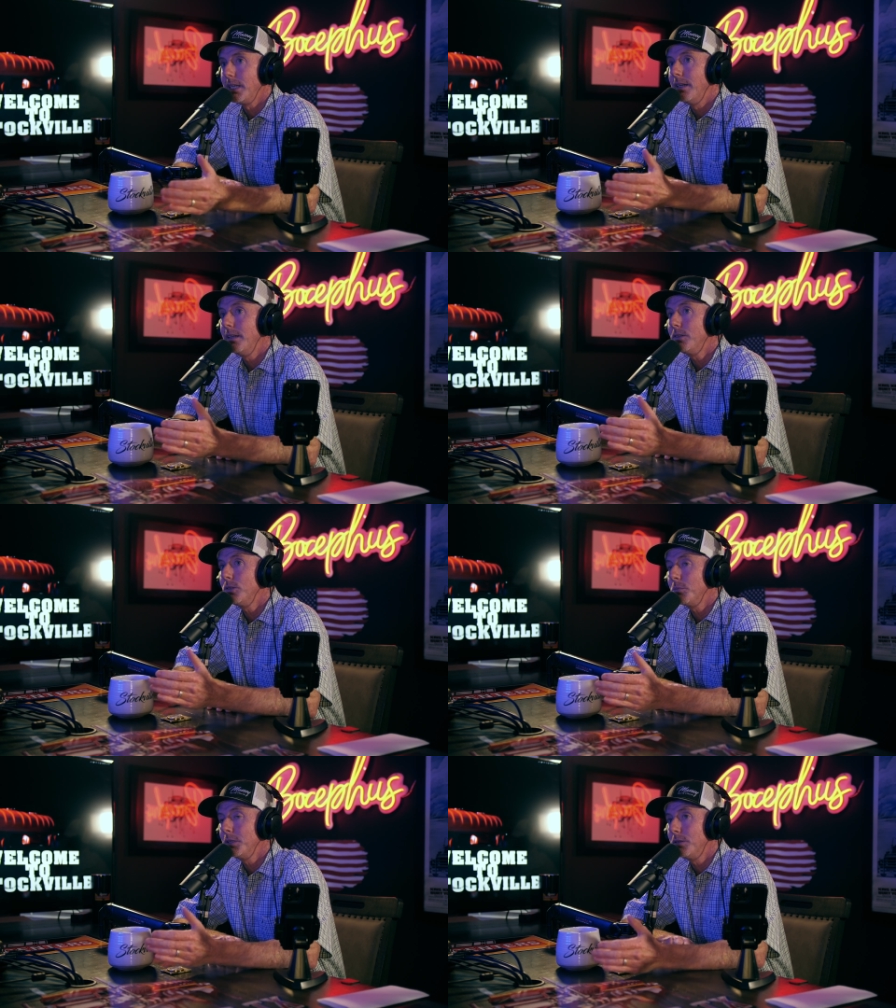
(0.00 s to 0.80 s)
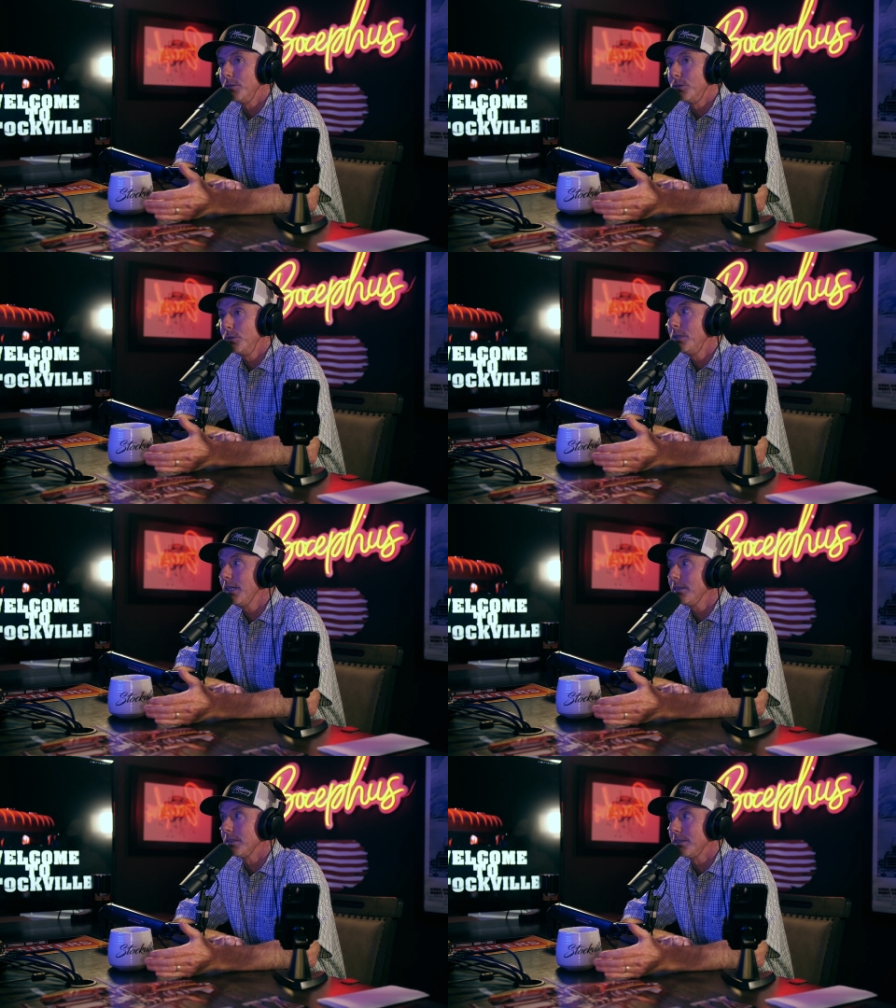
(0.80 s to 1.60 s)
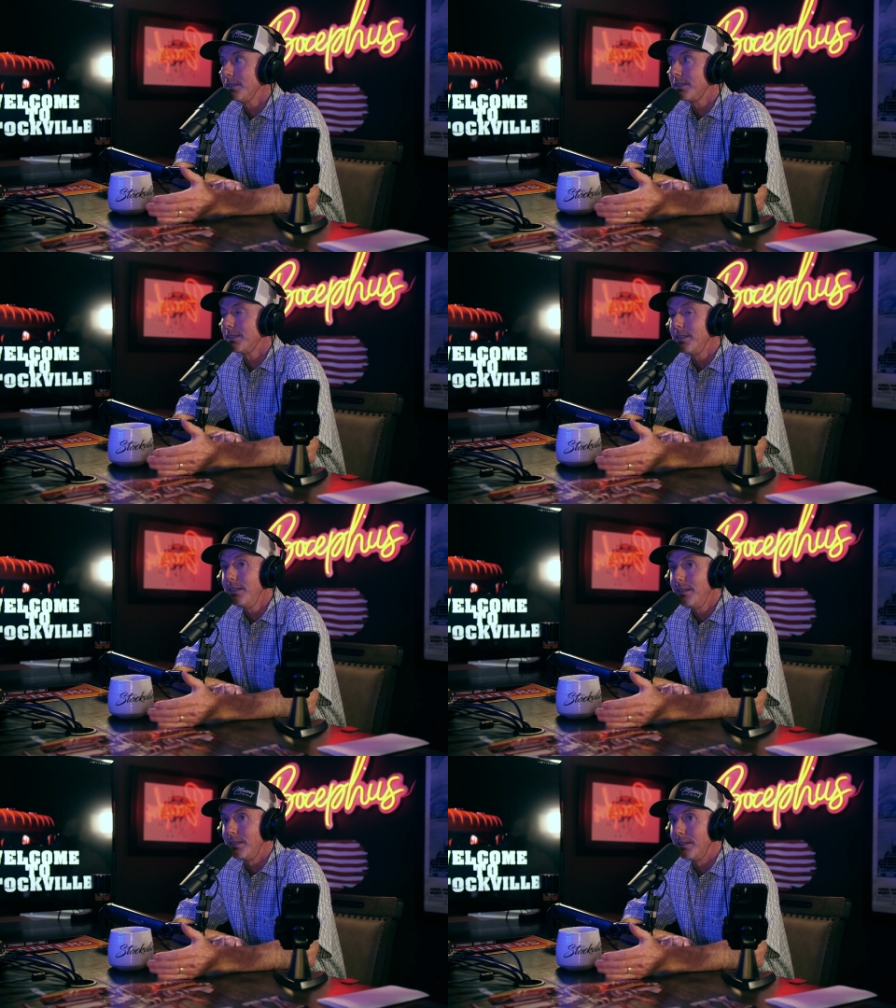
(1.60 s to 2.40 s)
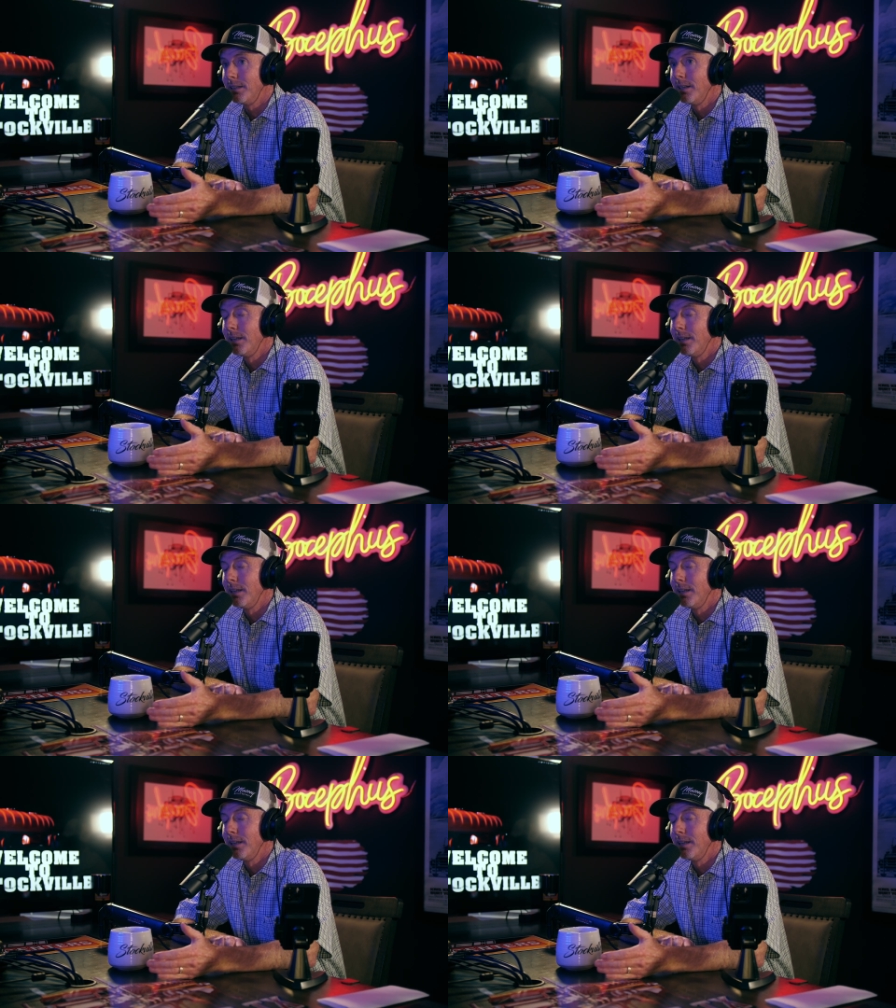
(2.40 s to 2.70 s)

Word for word: And it took me till 2016